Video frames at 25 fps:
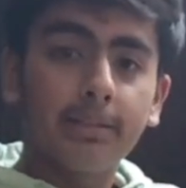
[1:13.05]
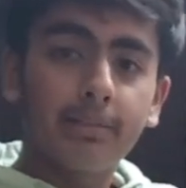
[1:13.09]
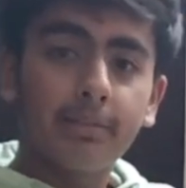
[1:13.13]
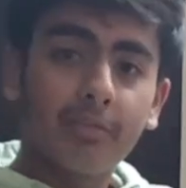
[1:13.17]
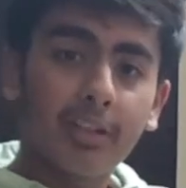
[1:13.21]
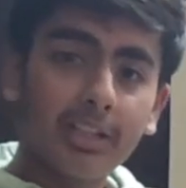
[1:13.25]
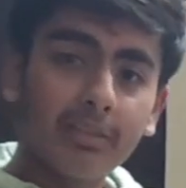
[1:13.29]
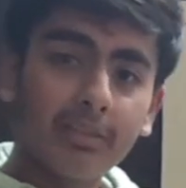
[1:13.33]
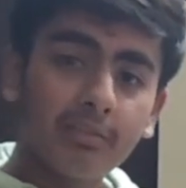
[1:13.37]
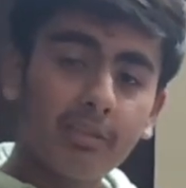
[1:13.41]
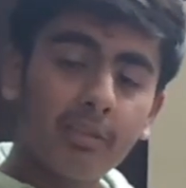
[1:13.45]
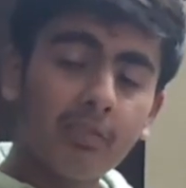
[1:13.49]

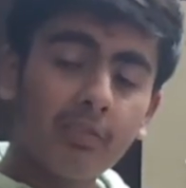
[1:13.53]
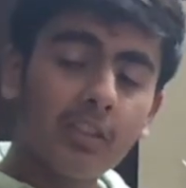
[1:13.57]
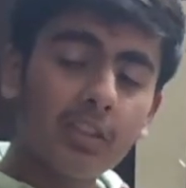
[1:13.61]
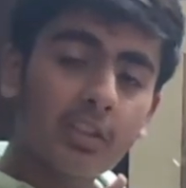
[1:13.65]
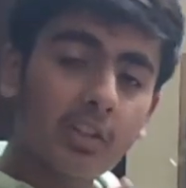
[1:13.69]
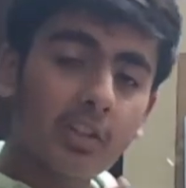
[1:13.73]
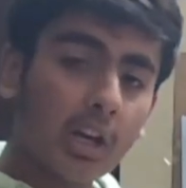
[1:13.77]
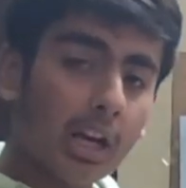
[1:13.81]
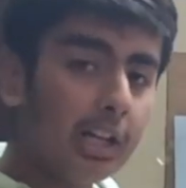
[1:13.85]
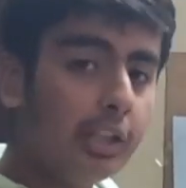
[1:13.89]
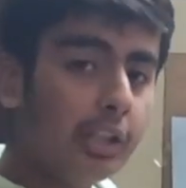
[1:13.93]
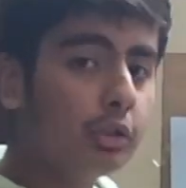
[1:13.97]
When we
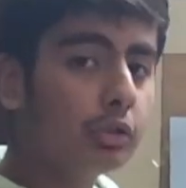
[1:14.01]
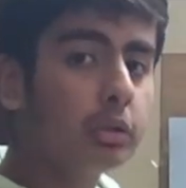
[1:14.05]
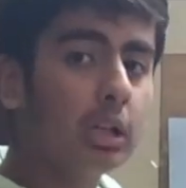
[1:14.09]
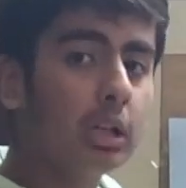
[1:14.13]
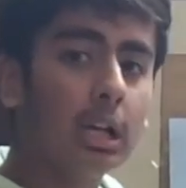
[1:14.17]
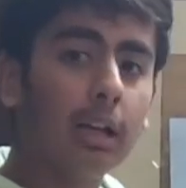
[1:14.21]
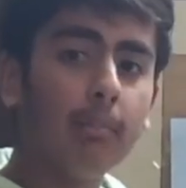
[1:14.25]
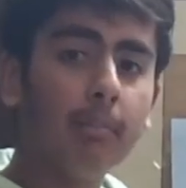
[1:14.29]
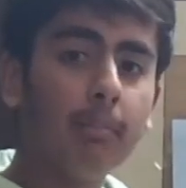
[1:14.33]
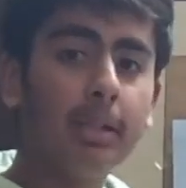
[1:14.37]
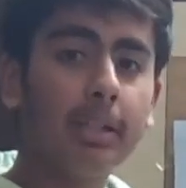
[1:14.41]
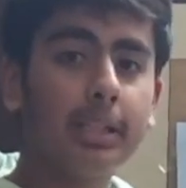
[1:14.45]
will try to
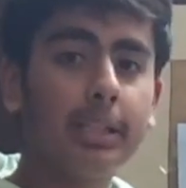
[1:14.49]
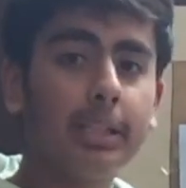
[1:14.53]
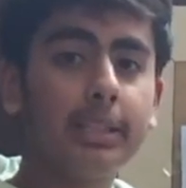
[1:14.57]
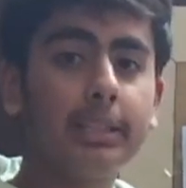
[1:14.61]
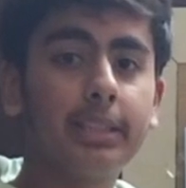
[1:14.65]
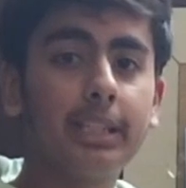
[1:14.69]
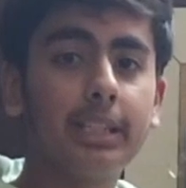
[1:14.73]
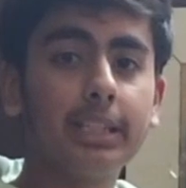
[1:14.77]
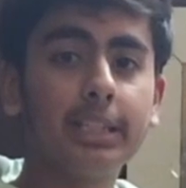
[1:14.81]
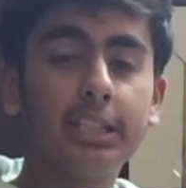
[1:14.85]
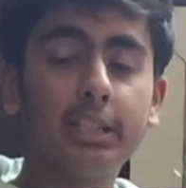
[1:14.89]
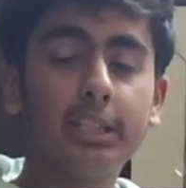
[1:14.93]
hammer
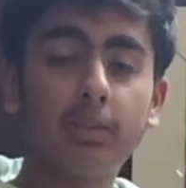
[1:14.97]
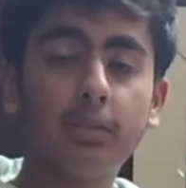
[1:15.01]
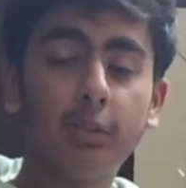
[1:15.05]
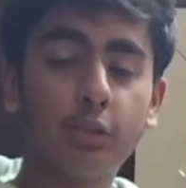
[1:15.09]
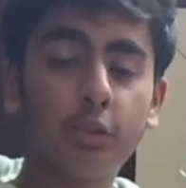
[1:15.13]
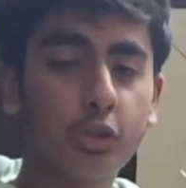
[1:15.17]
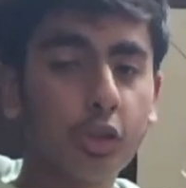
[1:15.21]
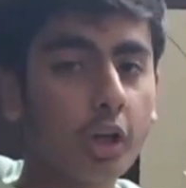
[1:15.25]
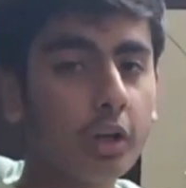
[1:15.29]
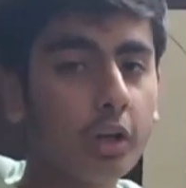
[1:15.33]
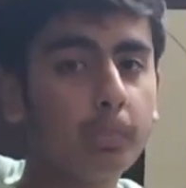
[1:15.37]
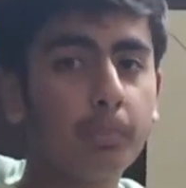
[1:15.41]
it, then it
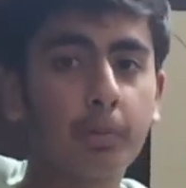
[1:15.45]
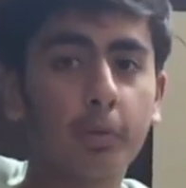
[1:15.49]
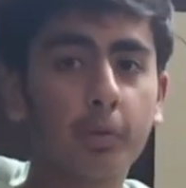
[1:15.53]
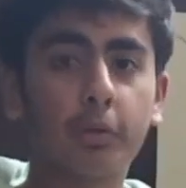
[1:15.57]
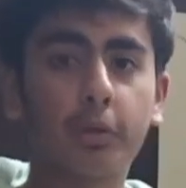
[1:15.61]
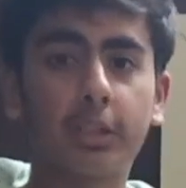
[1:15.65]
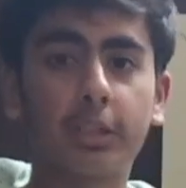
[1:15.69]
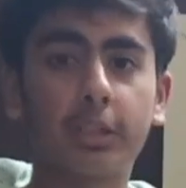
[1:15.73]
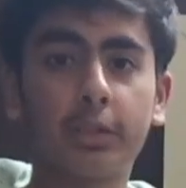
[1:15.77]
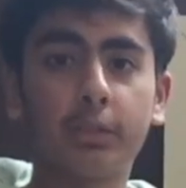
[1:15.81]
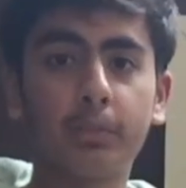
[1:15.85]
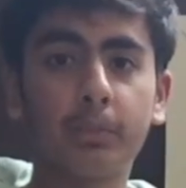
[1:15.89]
will not
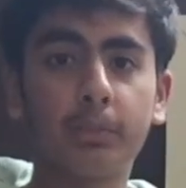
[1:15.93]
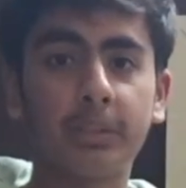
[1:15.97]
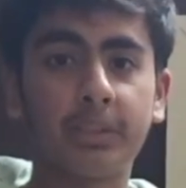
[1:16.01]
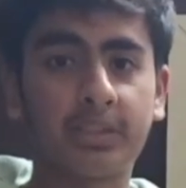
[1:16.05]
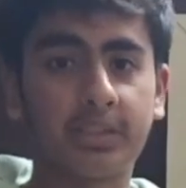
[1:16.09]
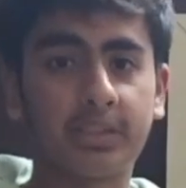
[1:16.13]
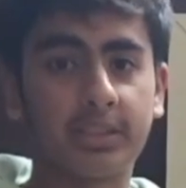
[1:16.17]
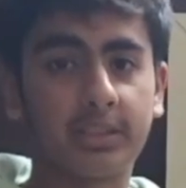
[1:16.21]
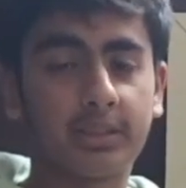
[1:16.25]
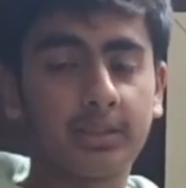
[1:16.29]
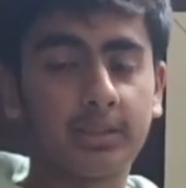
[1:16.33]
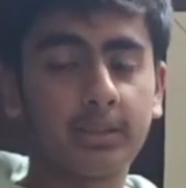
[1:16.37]
break into
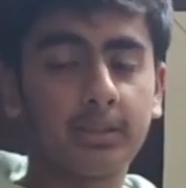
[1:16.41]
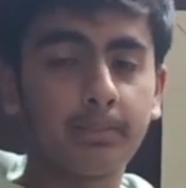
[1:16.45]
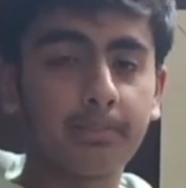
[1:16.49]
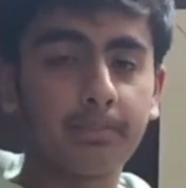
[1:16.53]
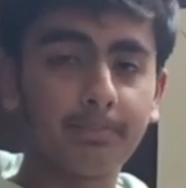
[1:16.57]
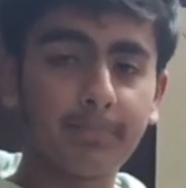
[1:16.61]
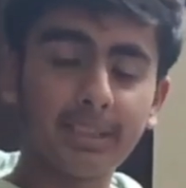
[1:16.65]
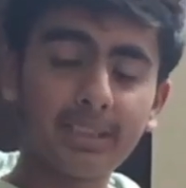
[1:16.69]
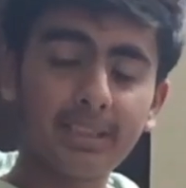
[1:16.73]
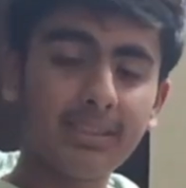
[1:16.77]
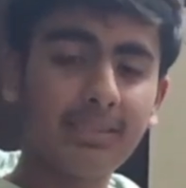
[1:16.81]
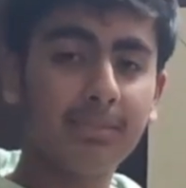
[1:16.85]
pieces,
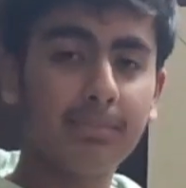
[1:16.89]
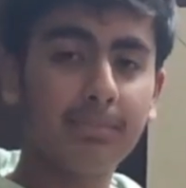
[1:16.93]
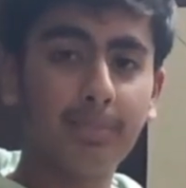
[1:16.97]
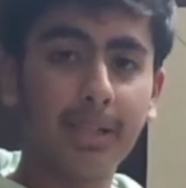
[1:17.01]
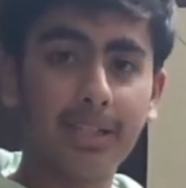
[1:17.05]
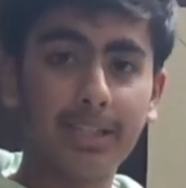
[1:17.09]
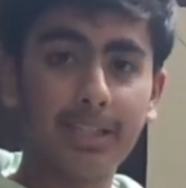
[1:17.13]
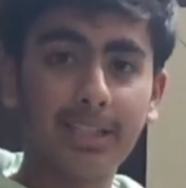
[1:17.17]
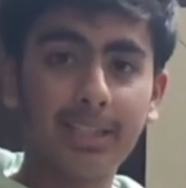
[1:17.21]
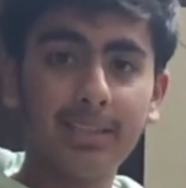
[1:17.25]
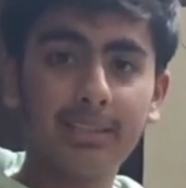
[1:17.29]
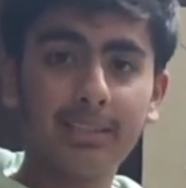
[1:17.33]
means
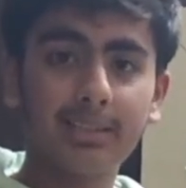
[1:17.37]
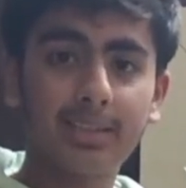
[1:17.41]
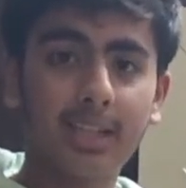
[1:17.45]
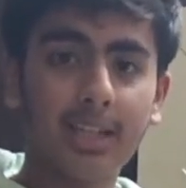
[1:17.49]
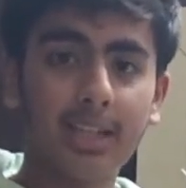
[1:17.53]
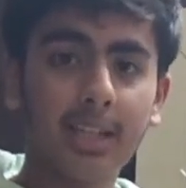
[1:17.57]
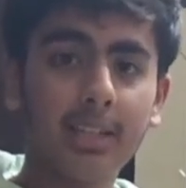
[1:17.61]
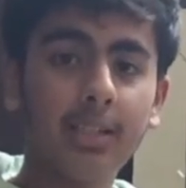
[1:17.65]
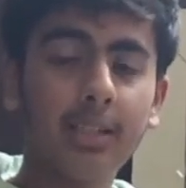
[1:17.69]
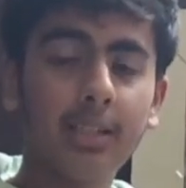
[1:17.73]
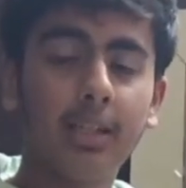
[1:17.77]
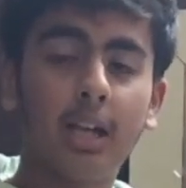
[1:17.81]
metals
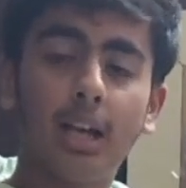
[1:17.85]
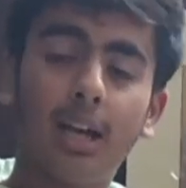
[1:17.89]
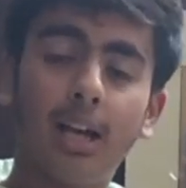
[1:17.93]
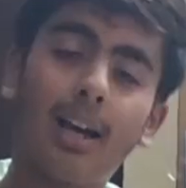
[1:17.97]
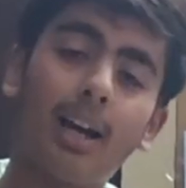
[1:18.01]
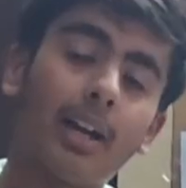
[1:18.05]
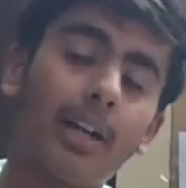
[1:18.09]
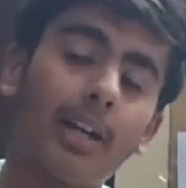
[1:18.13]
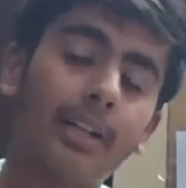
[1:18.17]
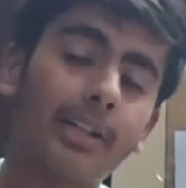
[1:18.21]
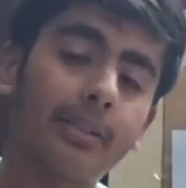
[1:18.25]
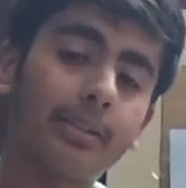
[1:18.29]
are
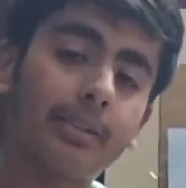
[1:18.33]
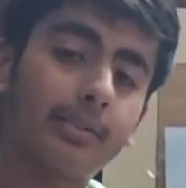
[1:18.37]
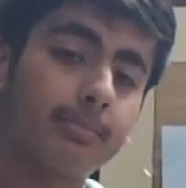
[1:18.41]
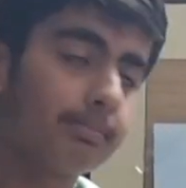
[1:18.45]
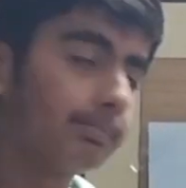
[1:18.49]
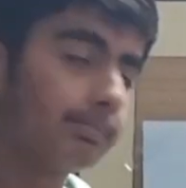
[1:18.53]
hard.